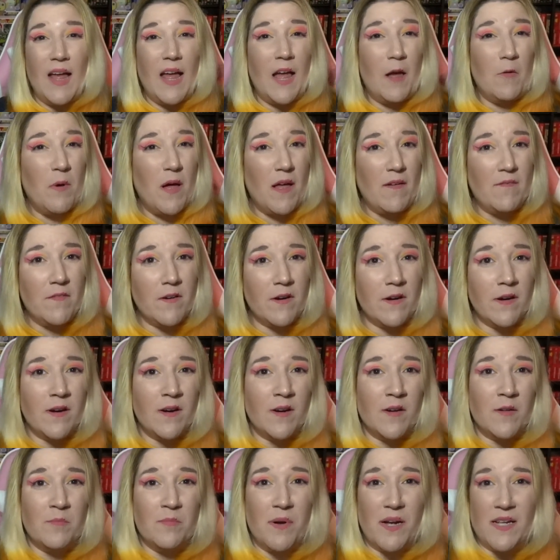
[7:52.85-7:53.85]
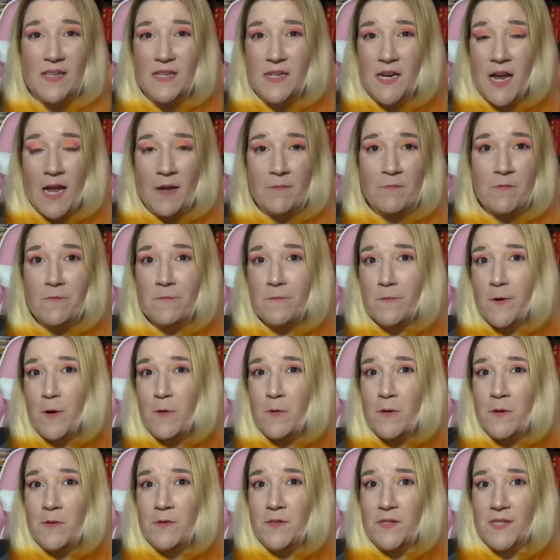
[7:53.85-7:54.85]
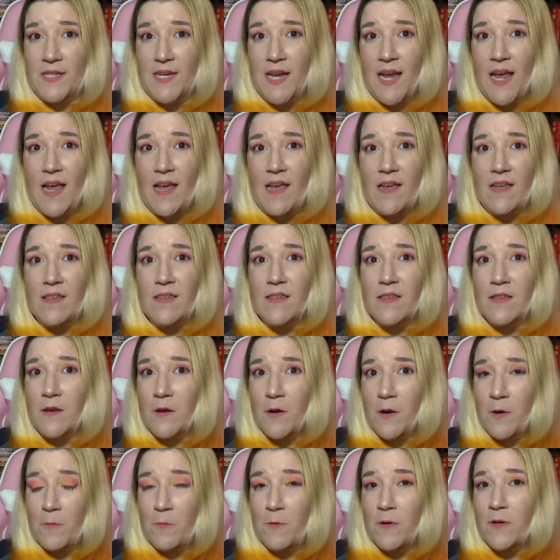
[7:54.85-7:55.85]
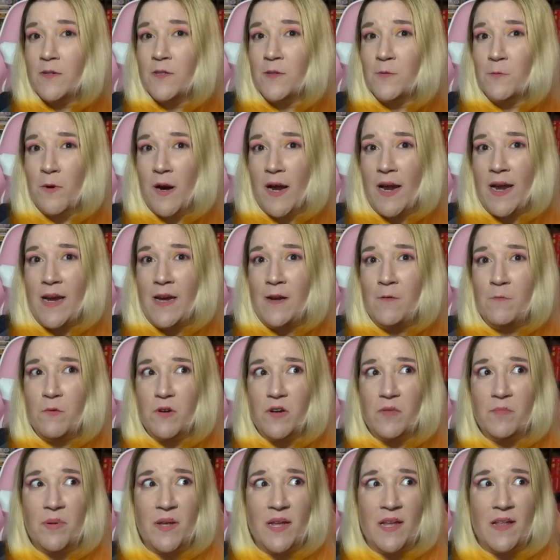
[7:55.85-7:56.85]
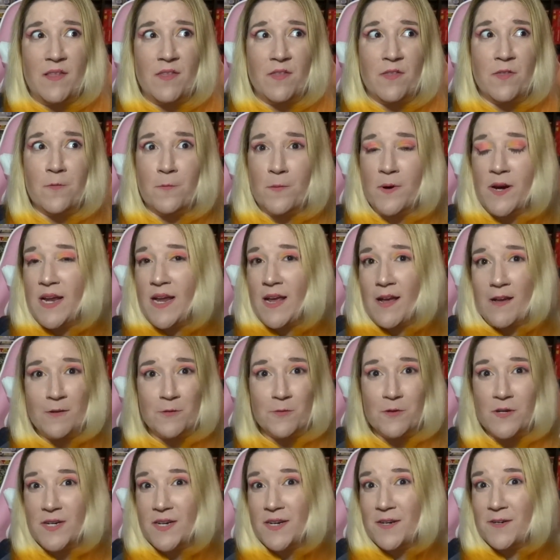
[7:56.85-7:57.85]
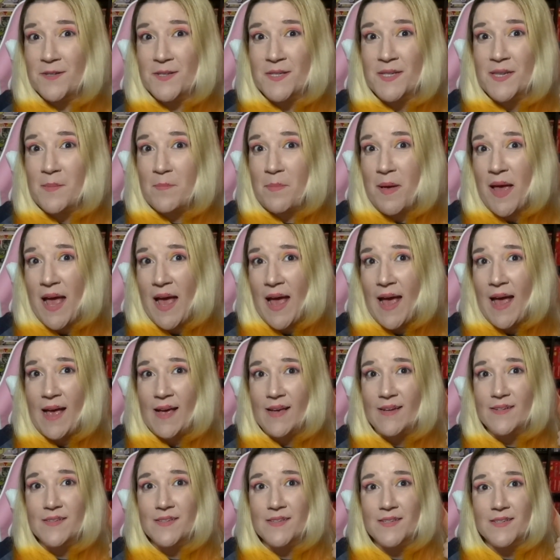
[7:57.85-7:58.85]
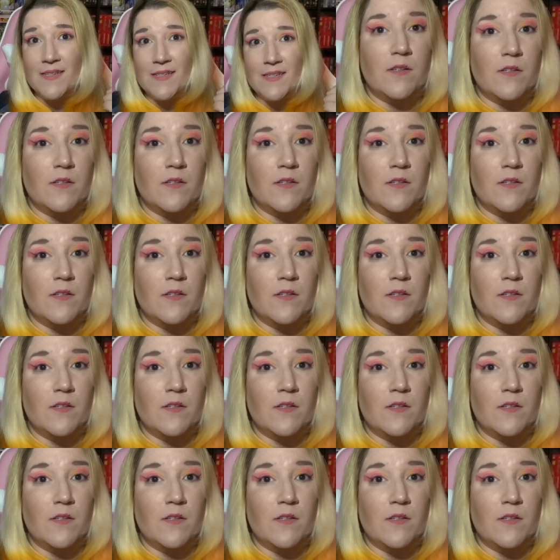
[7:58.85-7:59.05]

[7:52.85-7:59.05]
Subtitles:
However, by the time of Roku's death, Karuk's reign would have been 300 years in the past.